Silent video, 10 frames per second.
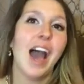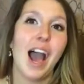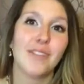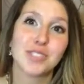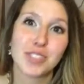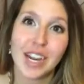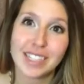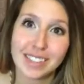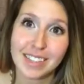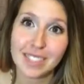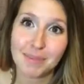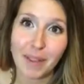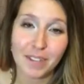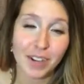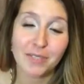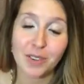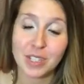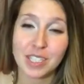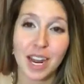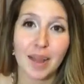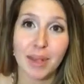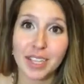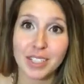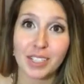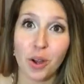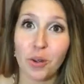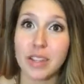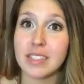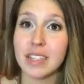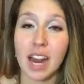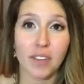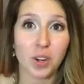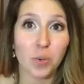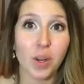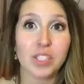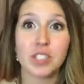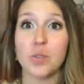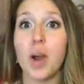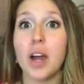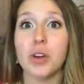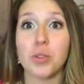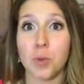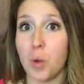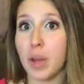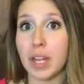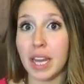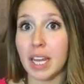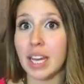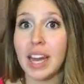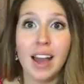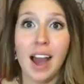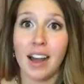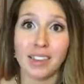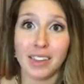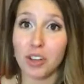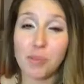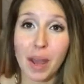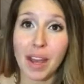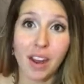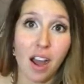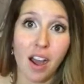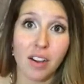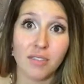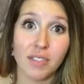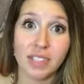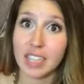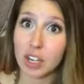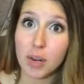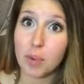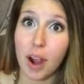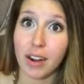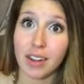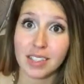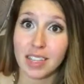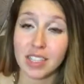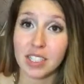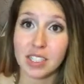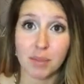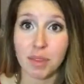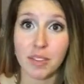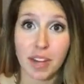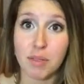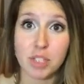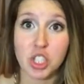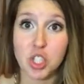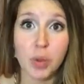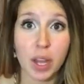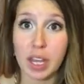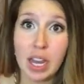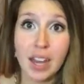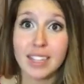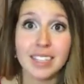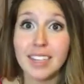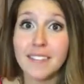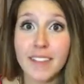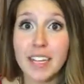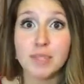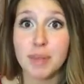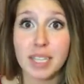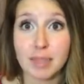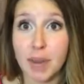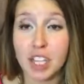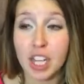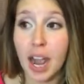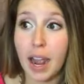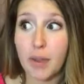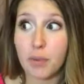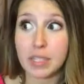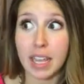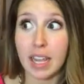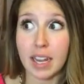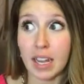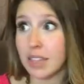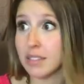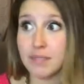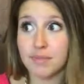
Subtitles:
after I did this my very first time, I did notice that every once in a while throwing in a little bit of dairy product into something that I was doing didn't affect me as much. I was gaining